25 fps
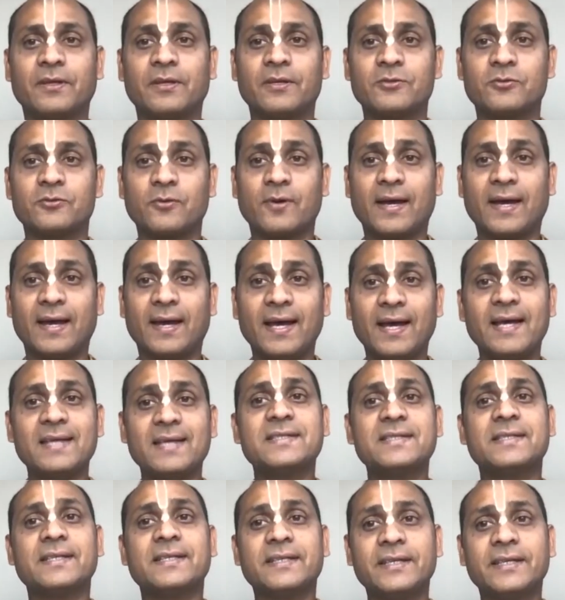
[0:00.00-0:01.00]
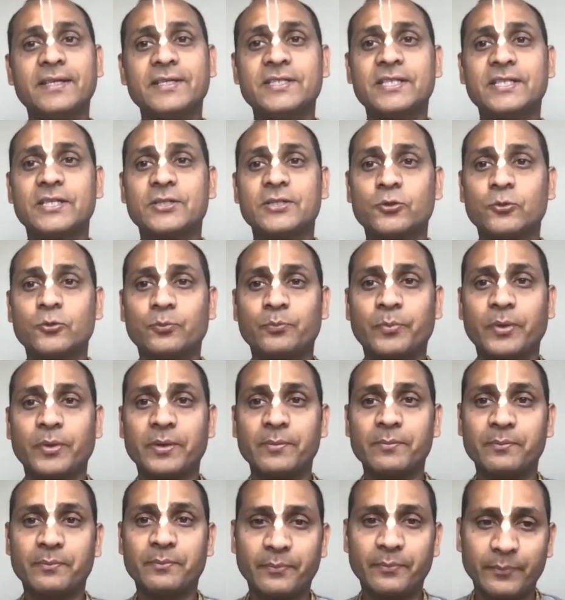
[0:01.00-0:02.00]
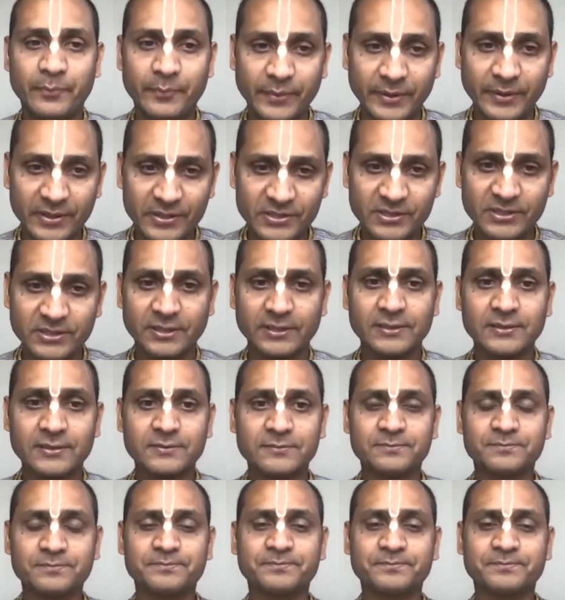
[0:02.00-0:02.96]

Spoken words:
So as he is a supreme person,